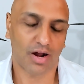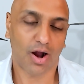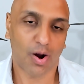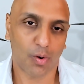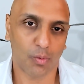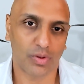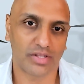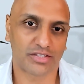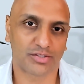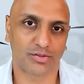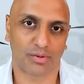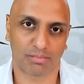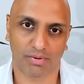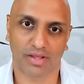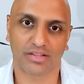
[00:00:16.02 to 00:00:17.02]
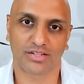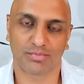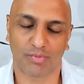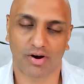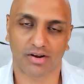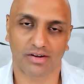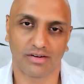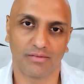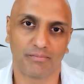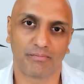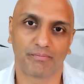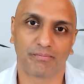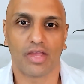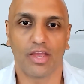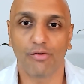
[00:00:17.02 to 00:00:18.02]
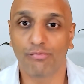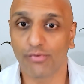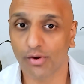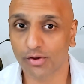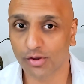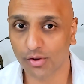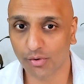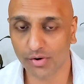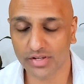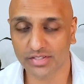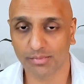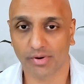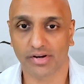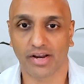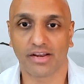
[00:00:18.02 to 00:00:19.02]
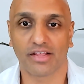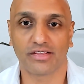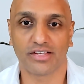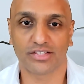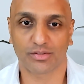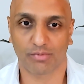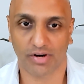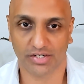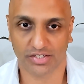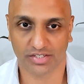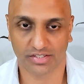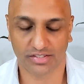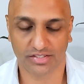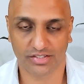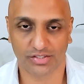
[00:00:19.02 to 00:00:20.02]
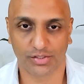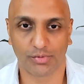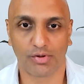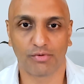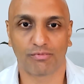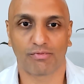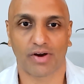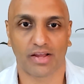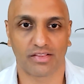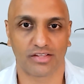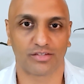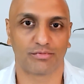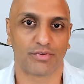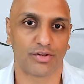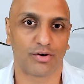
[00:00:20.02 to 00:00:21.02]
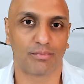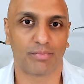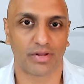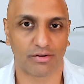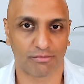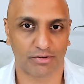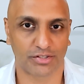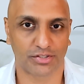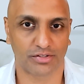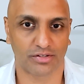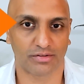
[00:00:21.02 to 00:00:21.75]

how else to apply this model? If you're curious about any of these questions, you will find this video beneficial.